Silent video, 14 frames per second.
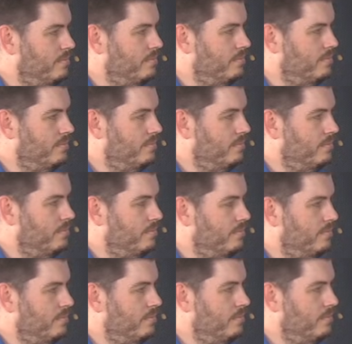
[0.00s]

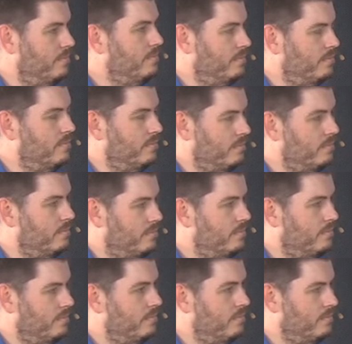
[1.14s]

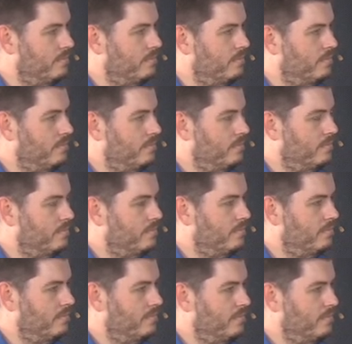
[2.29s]

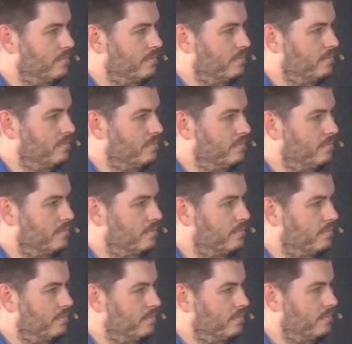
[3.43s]

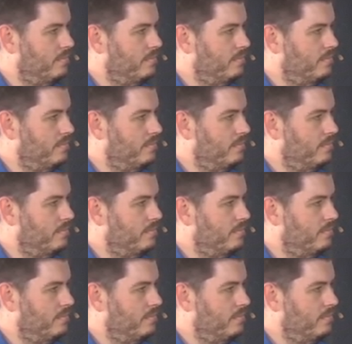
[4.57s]
This person isn't speaking.